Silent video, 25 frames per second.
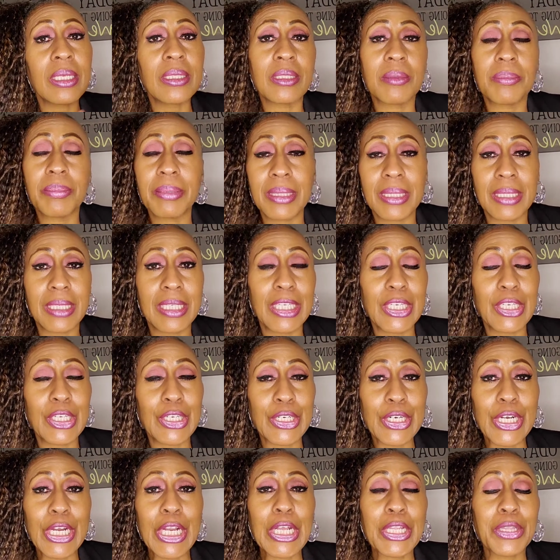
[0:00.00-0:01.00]
to put in
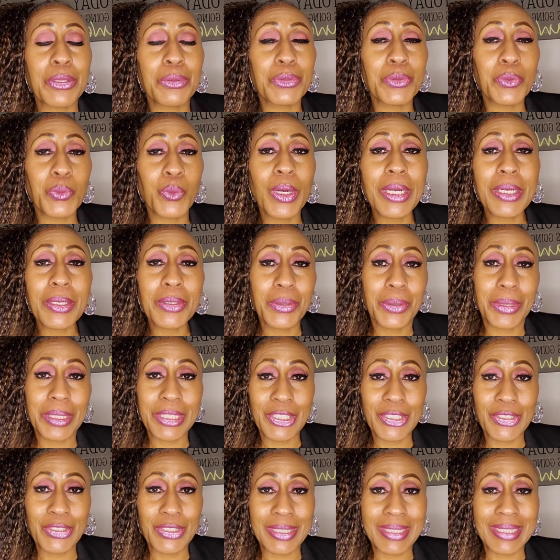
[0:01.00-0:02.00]
here, there was one
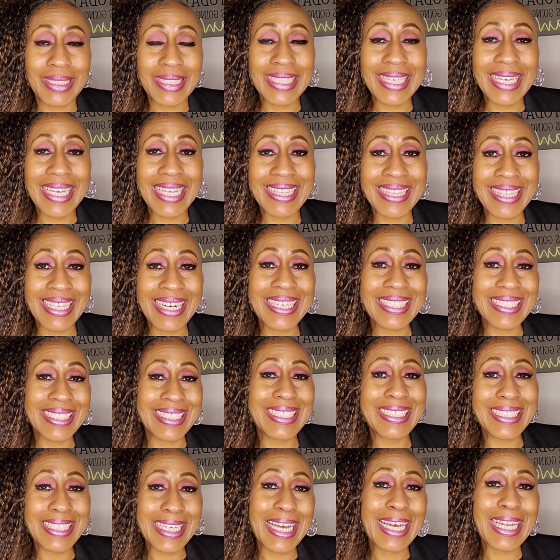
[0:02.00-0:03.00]
question that I
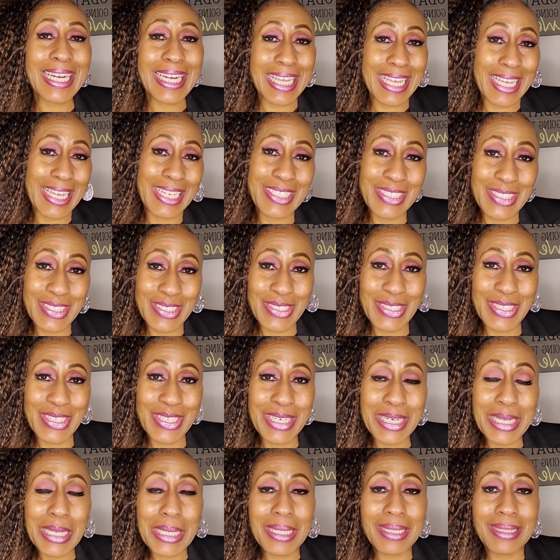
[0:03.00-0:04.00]
did not answer
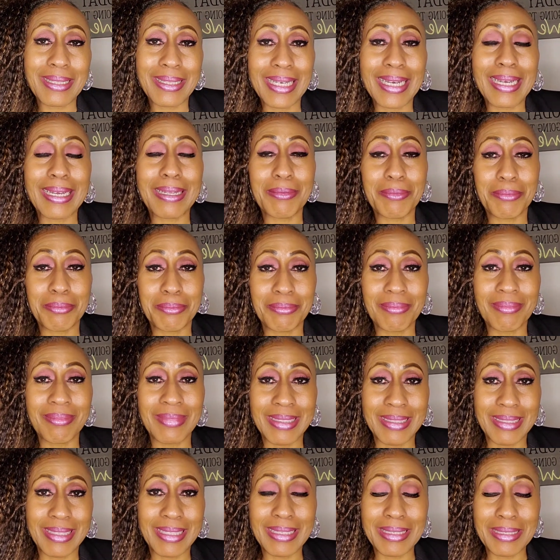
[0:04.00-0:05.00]
that
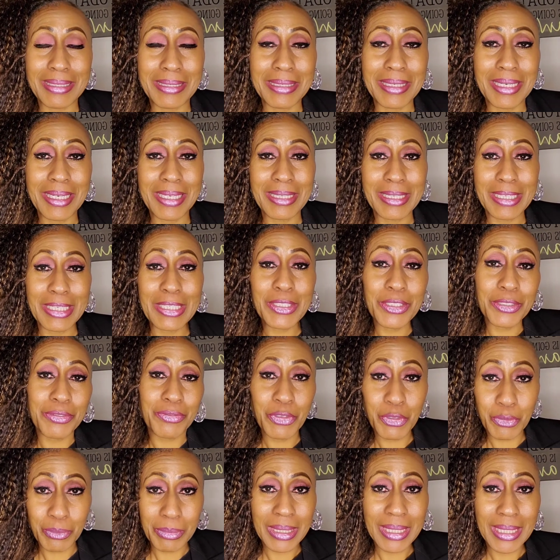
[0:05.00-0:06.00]
the
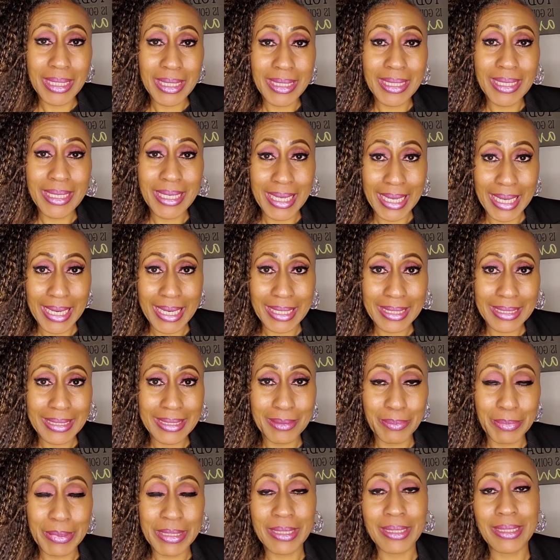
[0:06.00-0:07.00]
interviewee asked,
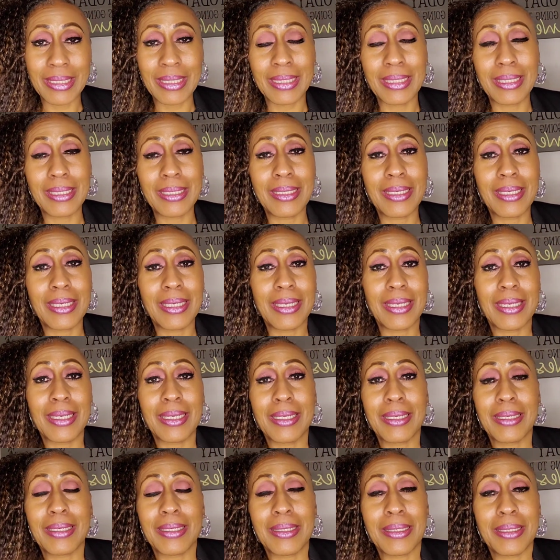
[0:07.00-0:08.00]
but the
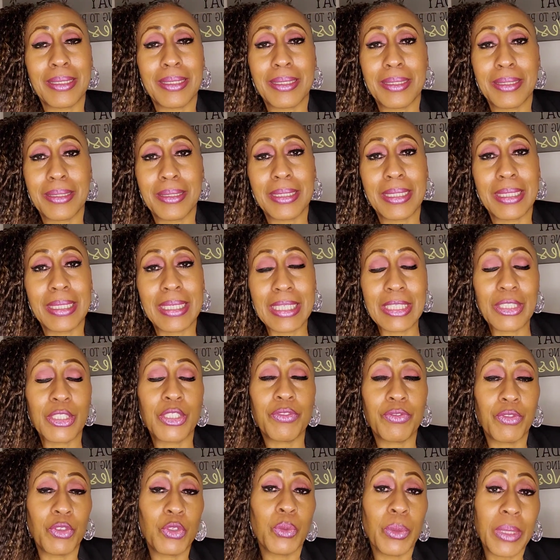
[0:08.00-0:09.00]

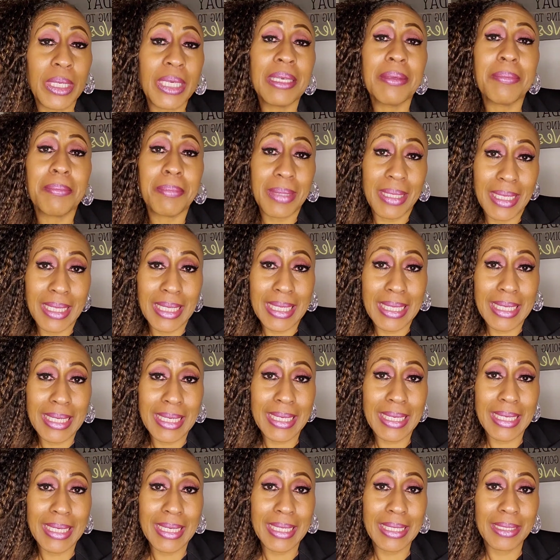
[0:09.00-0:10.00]
interviewee me
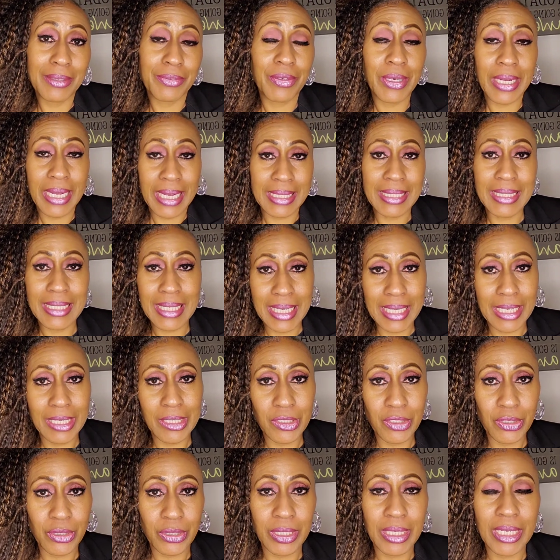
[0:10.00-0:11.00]
forgot to
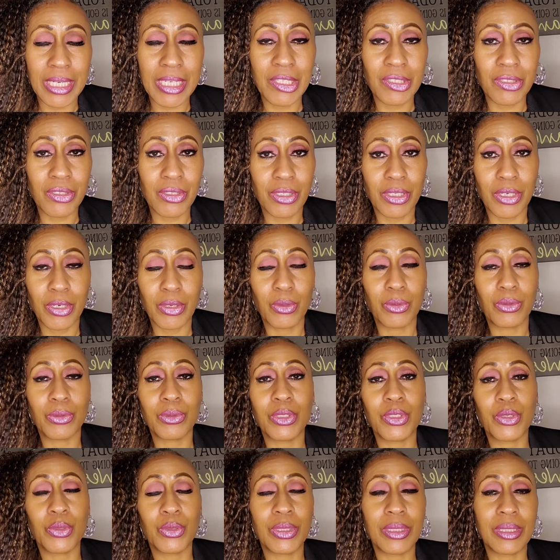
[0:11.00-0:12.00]
answer. And so
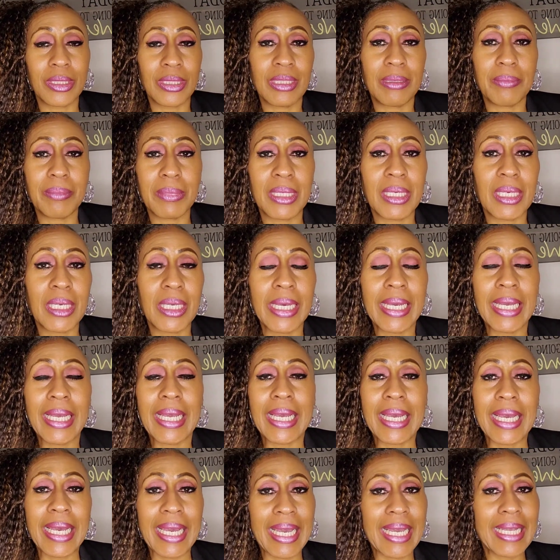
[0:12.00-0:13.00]
you'll see me
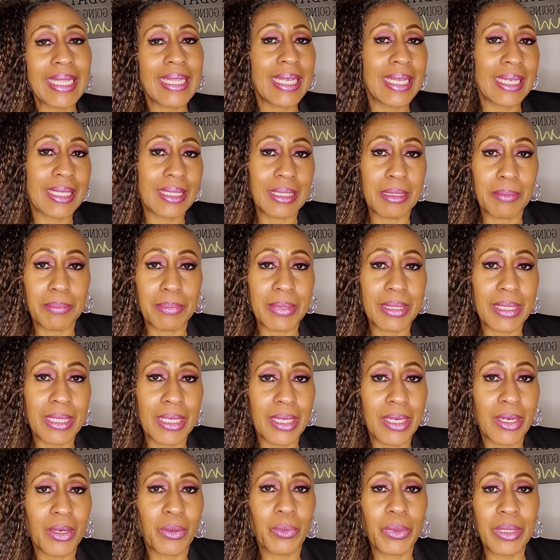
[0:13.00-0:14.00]
add that clip in
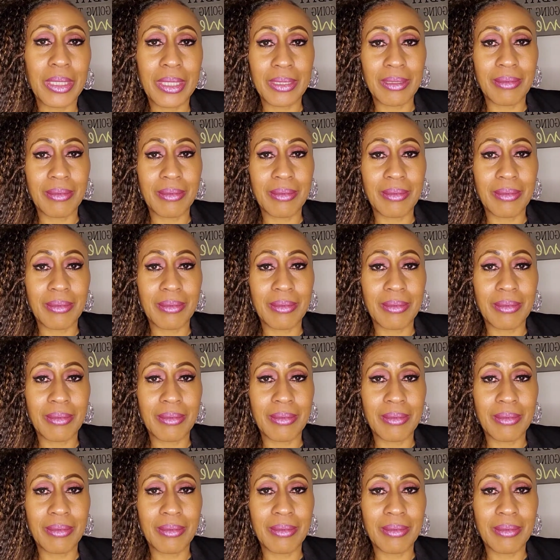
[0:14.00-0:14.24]
there with